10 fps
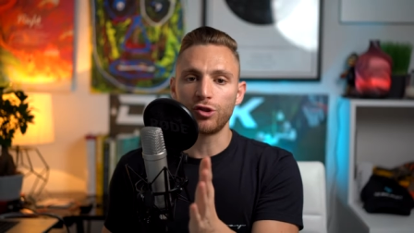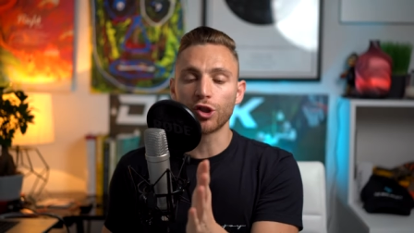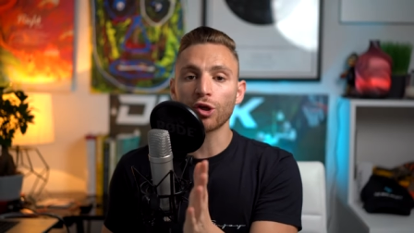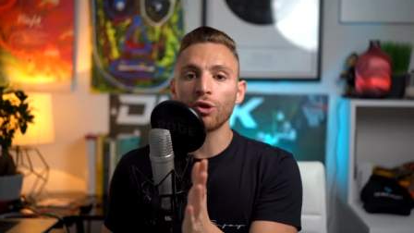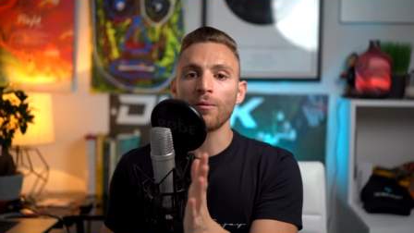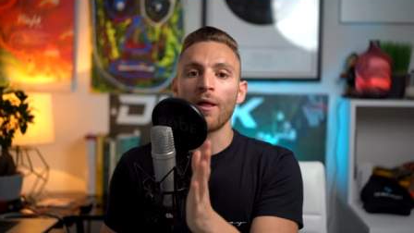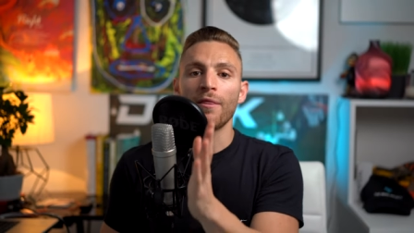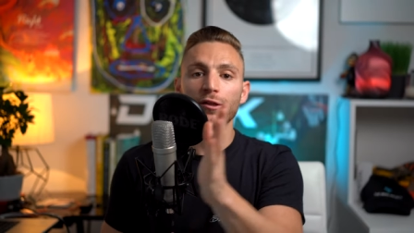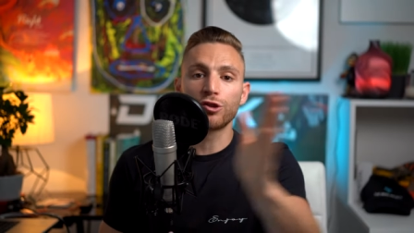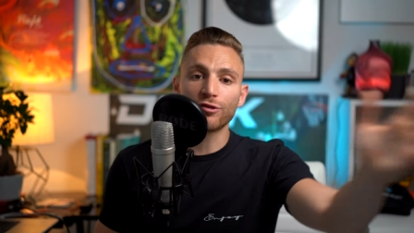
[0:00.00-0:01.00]
Journal
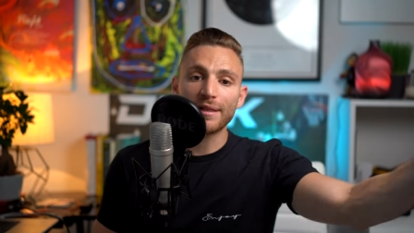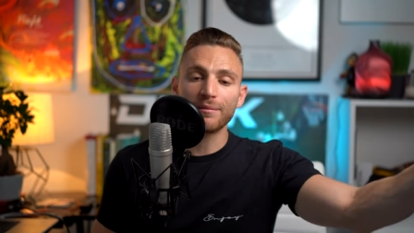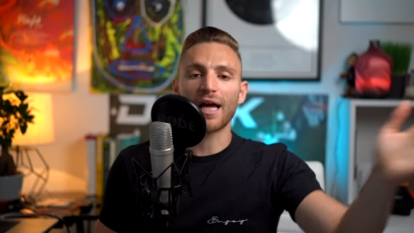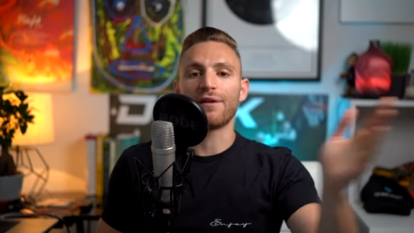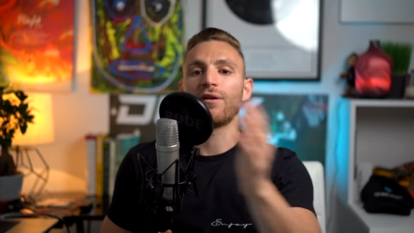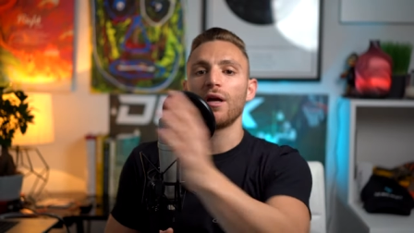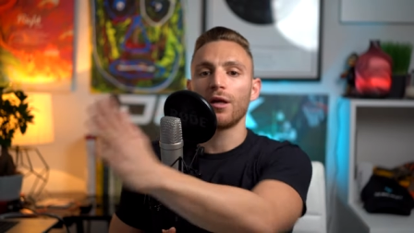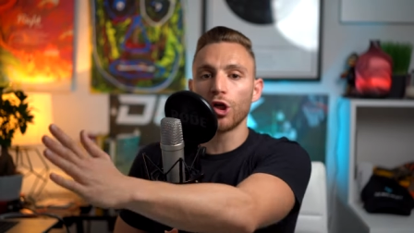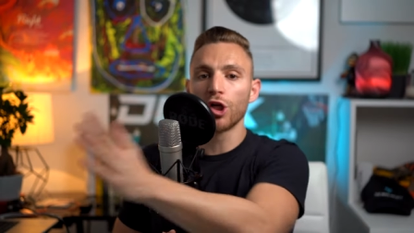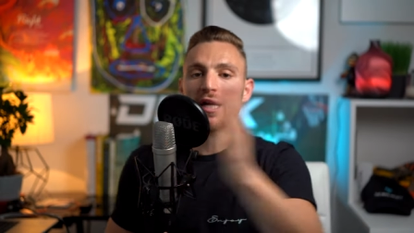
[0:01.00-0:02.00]
the dream life,
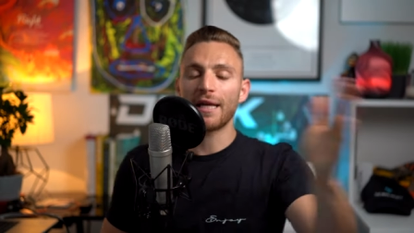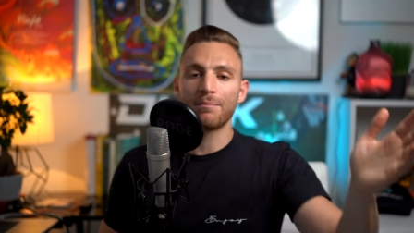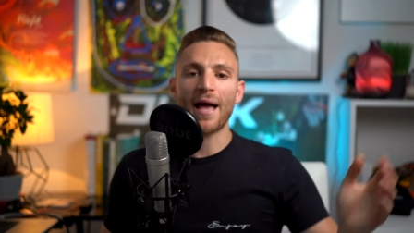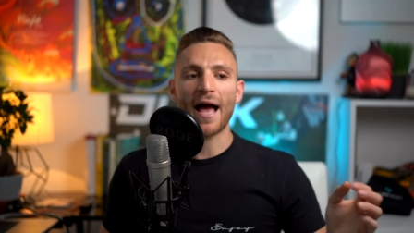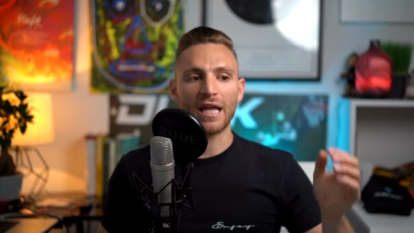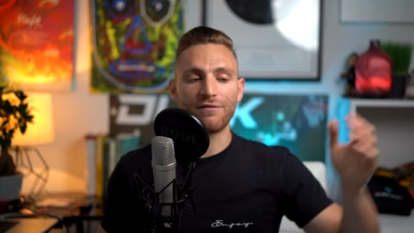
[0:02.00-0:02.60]
good and bad.